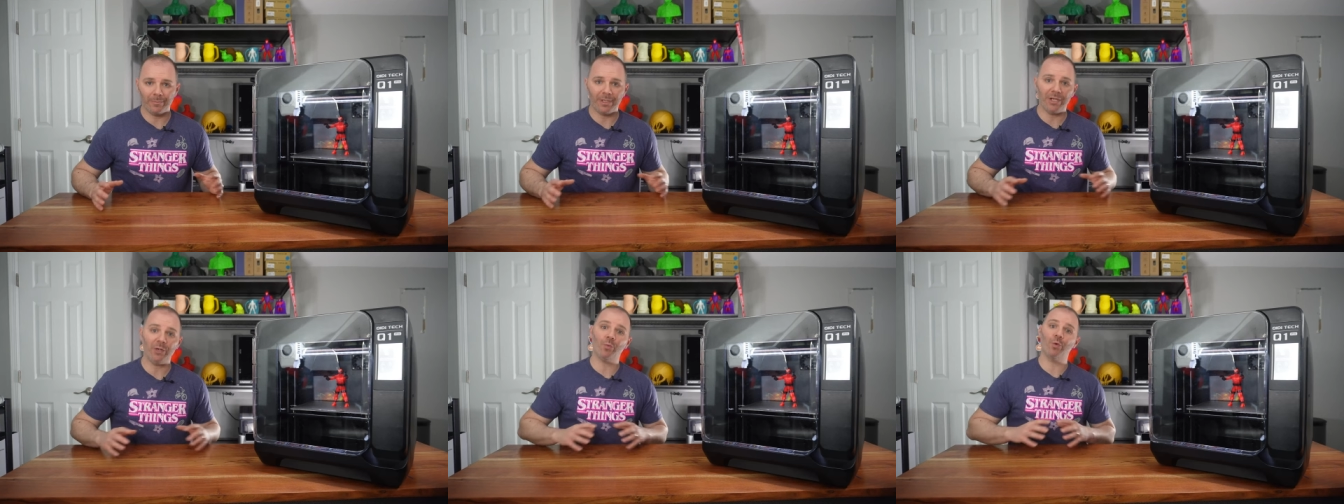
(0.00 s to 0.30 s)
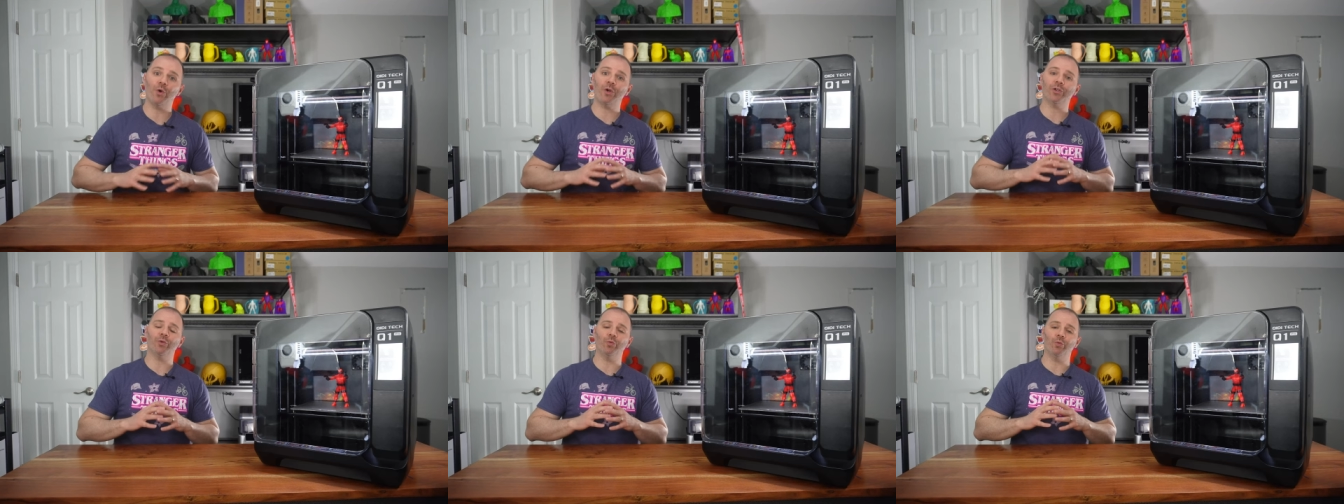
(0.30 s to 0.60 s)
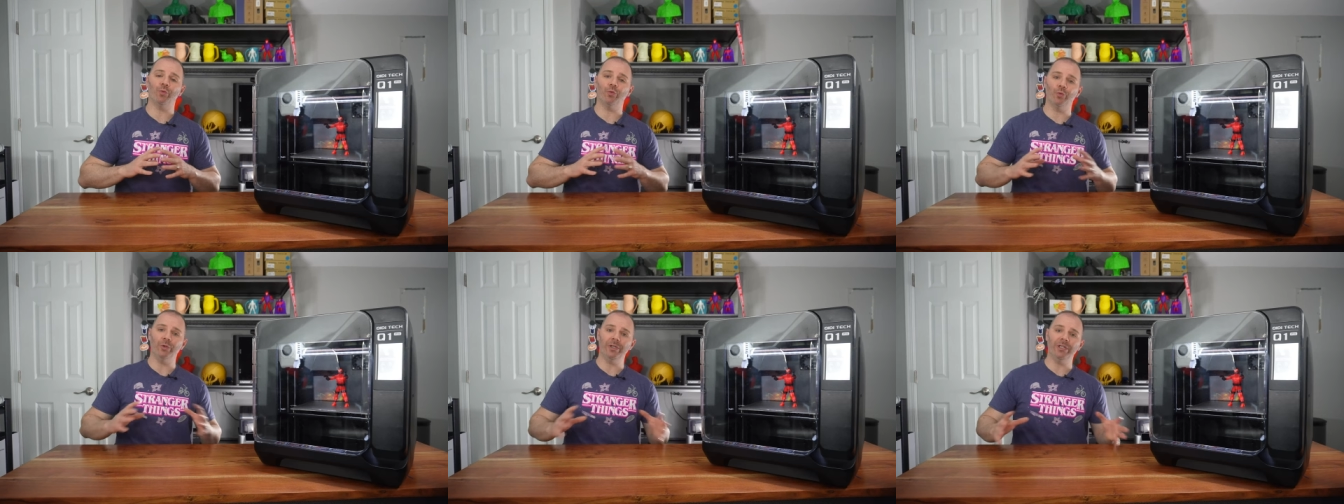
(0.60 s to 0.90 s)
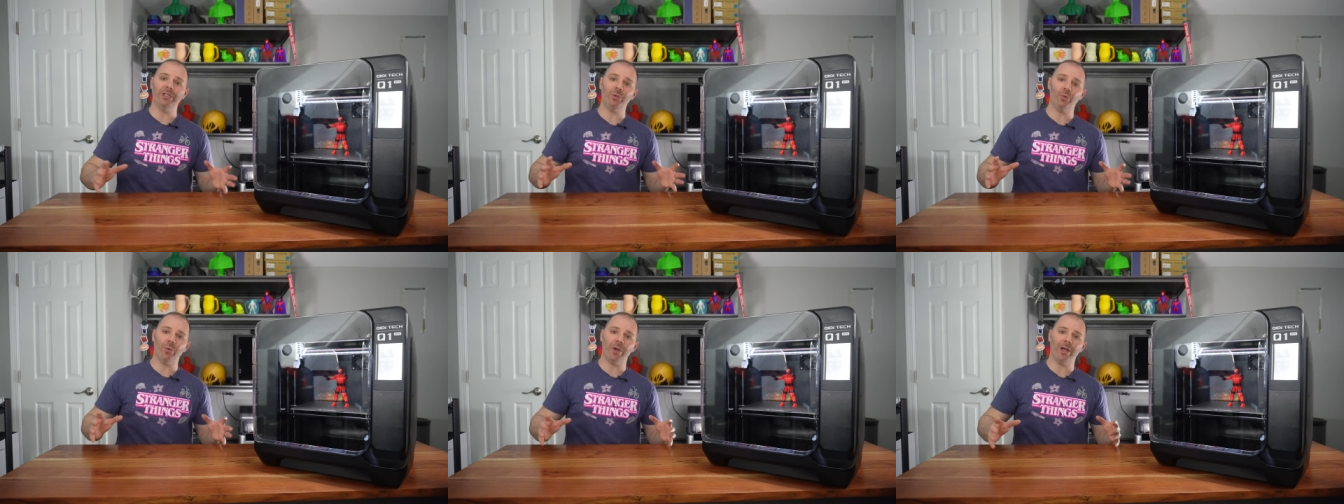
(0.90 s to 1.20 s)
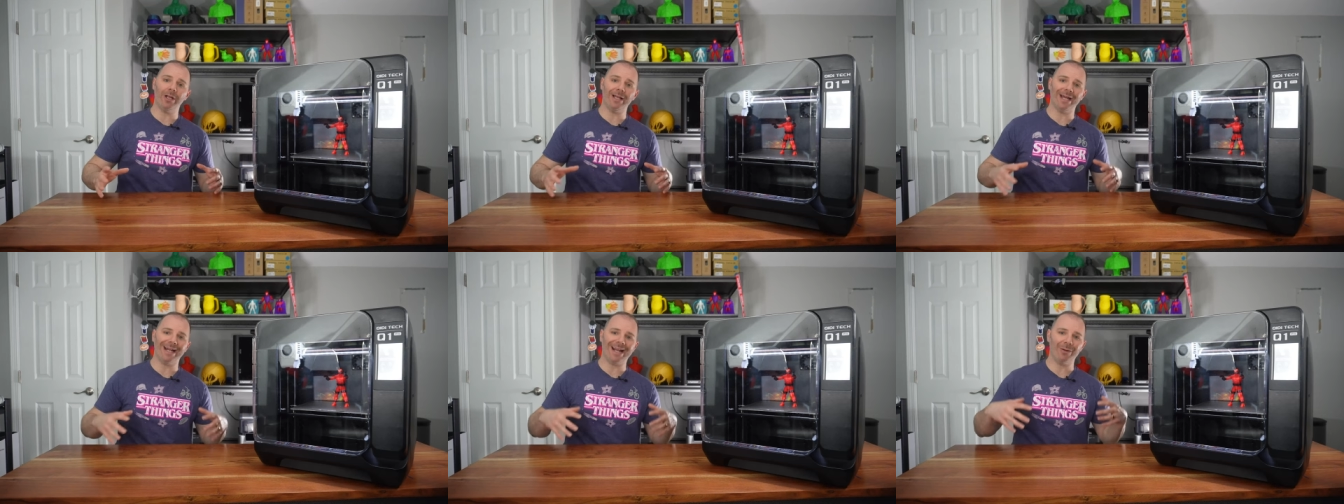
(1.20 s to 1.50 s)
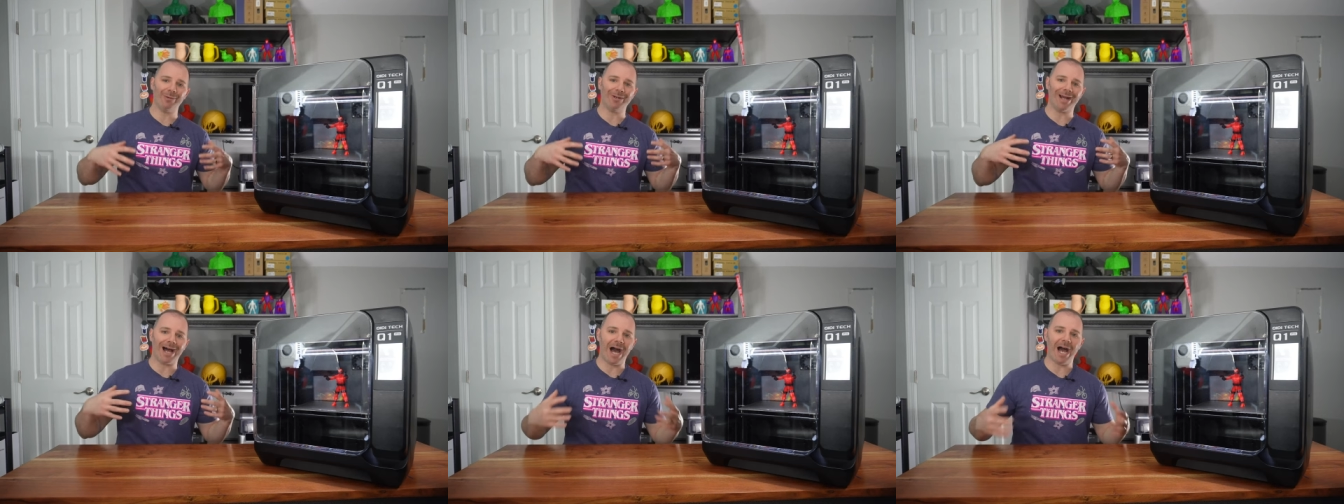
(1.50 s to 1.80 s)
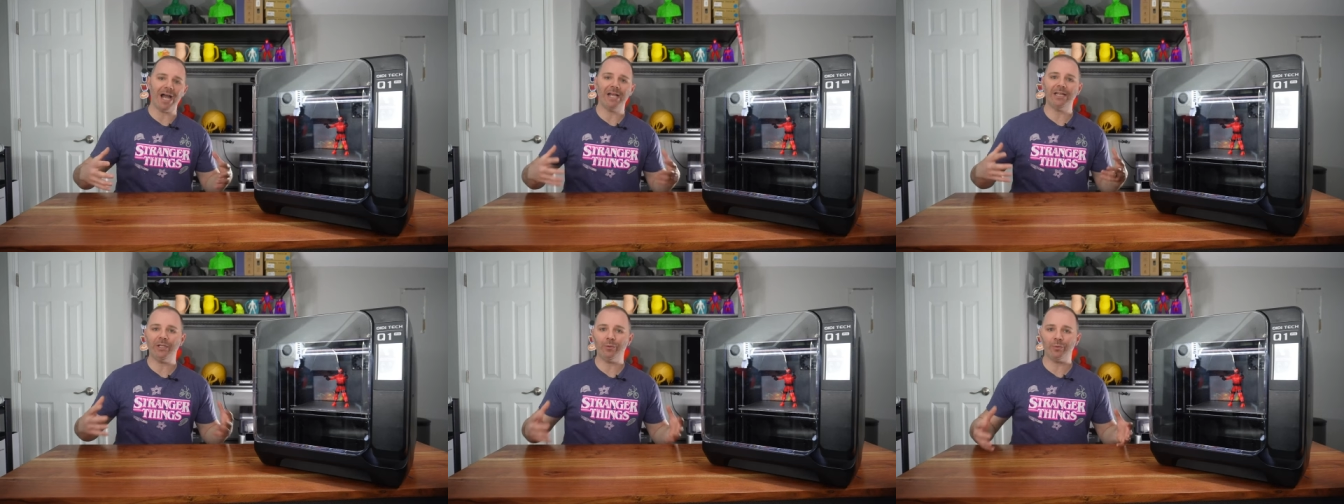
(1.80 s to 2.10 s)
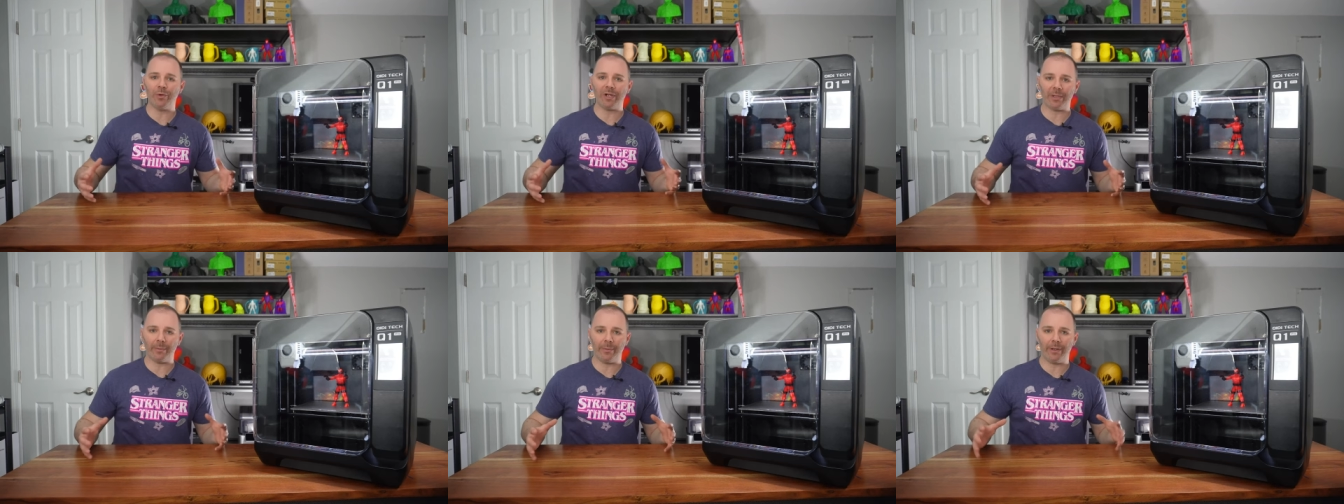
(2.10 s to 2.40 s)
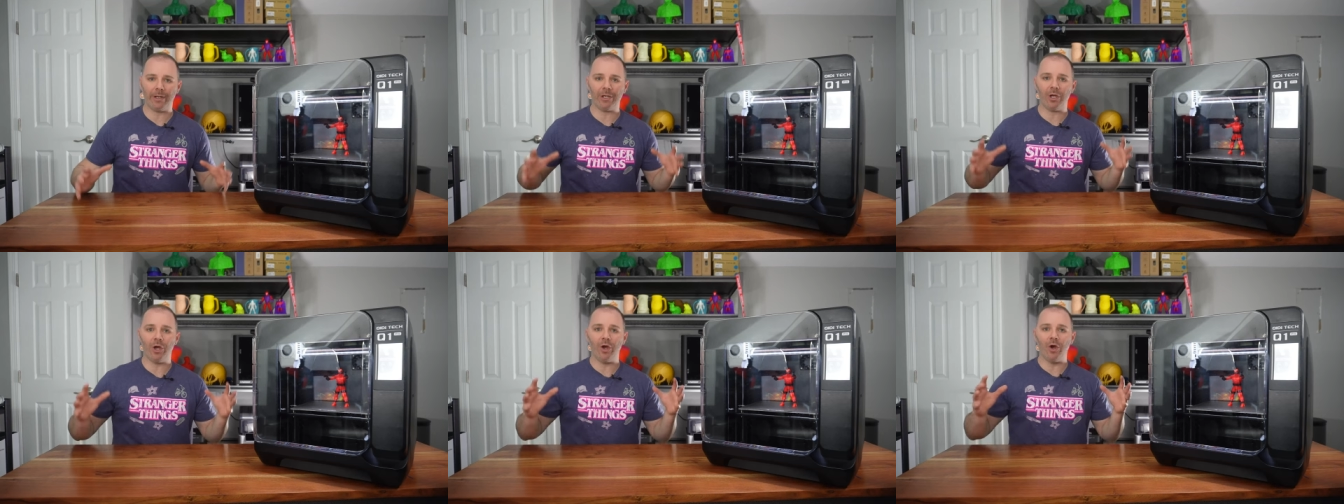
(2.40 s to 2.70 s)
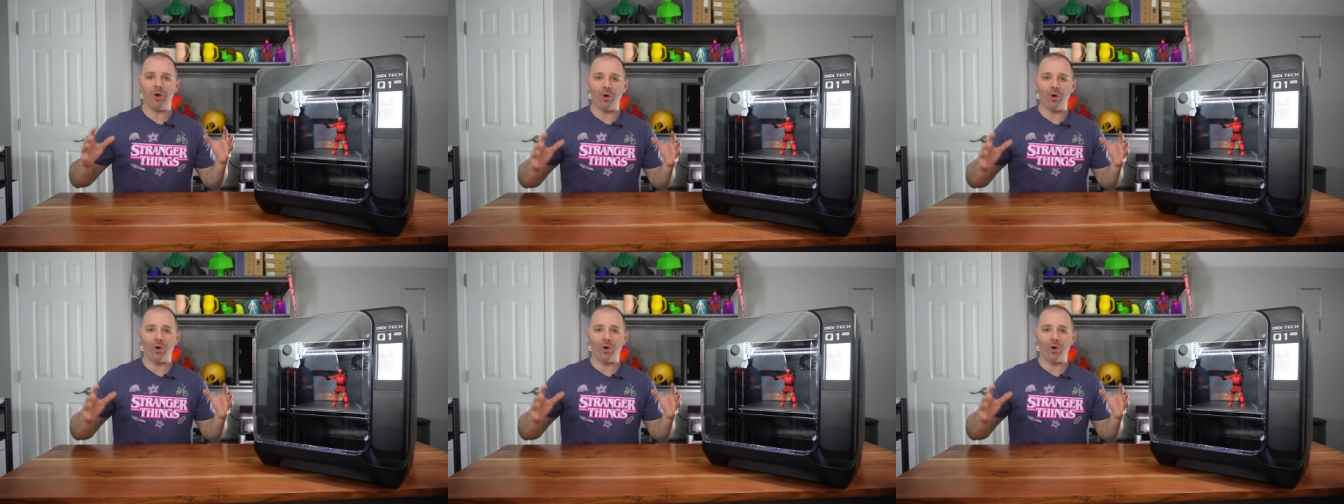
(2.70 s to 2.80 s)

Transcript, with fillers: It worked really well and I would highly recommend